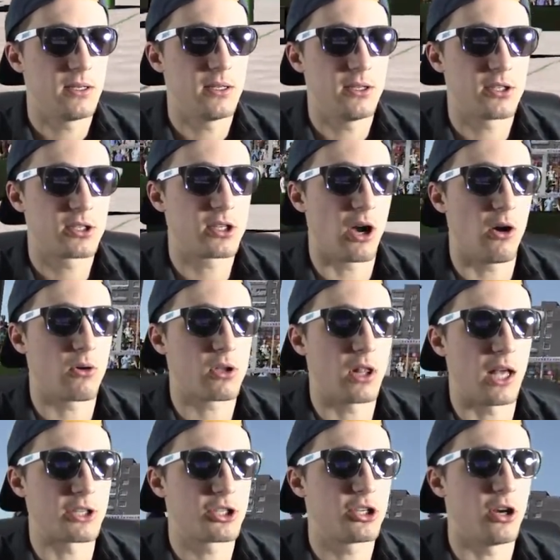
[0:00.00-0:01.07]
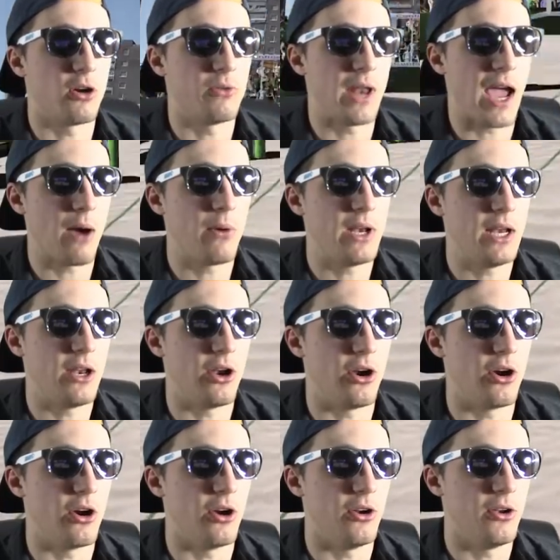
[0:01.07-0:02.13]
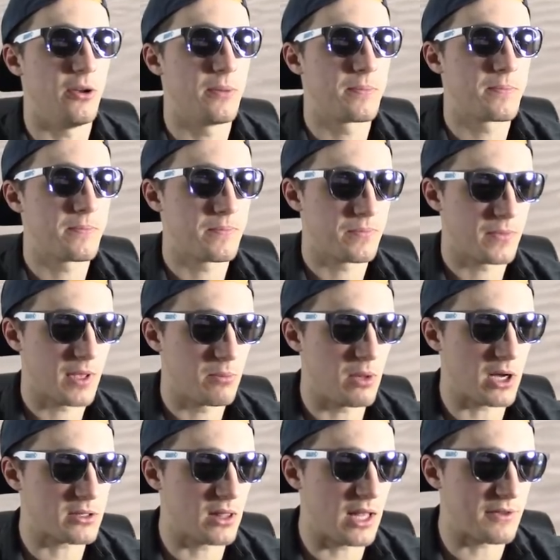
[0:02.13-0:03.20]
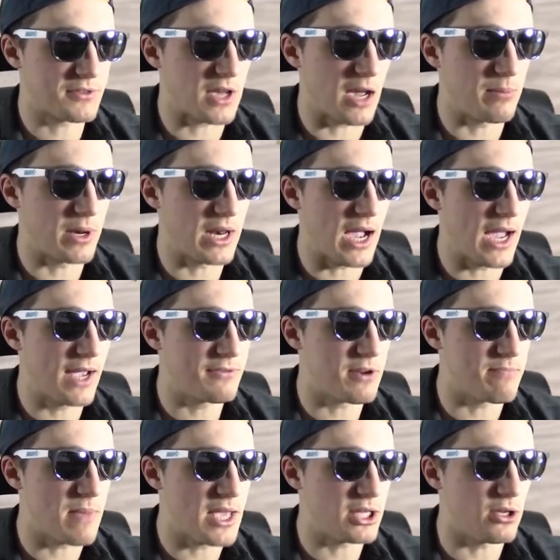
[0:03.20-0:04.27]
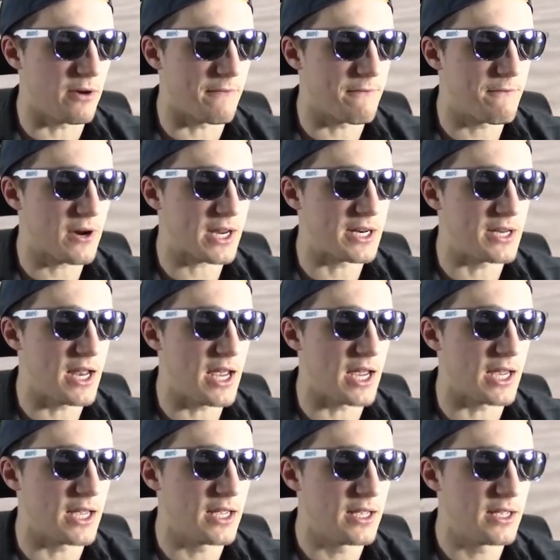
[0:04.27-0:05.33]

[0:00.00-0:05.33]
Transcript: So clutch, Joe. Now we need an earn. Block the left side, buddy. I have to make you a frickin' dig.